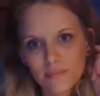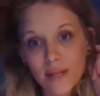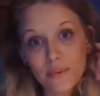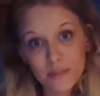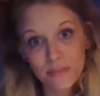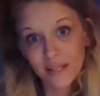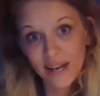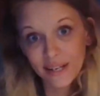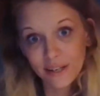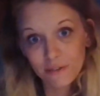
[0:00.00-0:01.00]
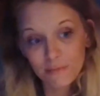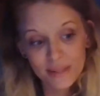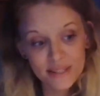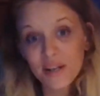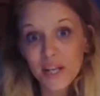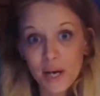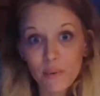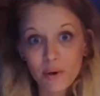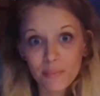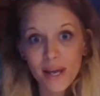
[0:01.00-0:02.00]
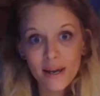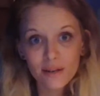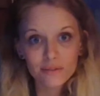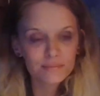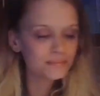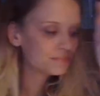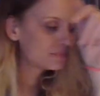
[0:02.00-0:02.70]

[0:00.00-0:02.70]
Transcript: That was a big negative, because now that I wrote them down,